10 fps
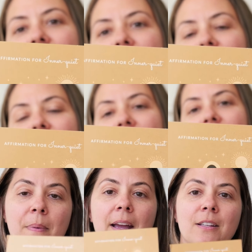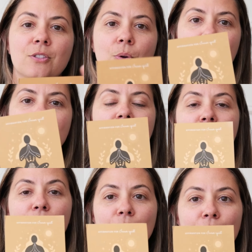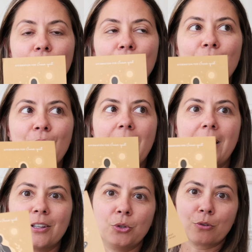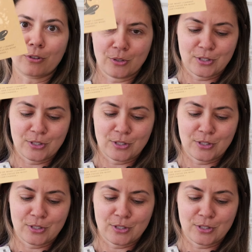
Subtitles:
through a breakup, and so this is universal